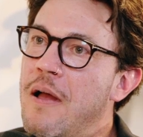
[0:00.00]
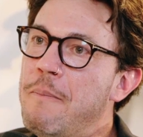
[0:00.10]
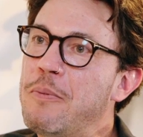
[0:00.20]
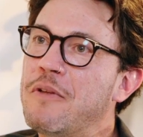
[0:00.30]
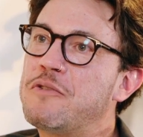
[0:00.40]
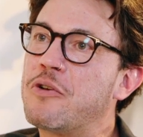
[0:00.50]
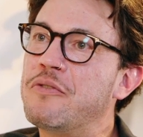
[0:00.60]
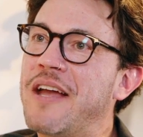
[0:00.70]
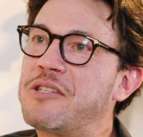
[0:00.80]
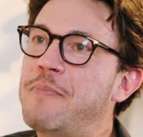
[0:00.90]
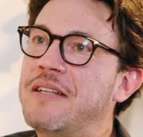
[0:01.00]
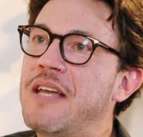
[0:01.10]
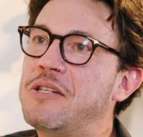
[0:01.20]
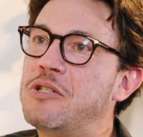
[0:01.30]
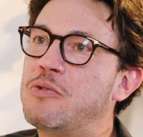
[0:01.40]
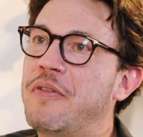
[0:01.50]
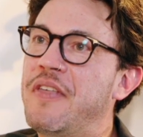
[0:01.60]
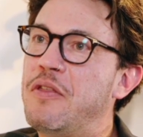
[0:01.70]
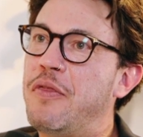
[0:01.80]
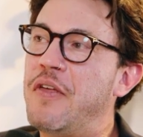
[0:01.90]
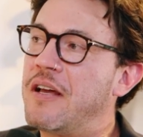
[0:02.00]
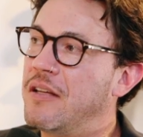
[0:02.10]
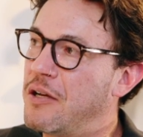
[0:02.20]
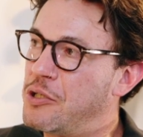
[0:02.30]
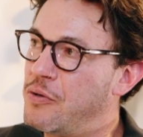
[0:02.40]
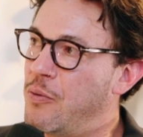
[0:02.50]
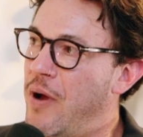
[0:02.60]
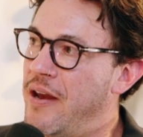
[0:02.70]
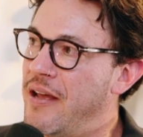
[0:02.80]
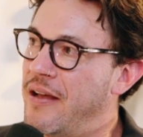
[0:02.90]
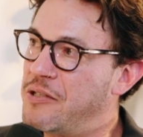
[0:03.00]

People have certain expectations what they think a luxury wedding,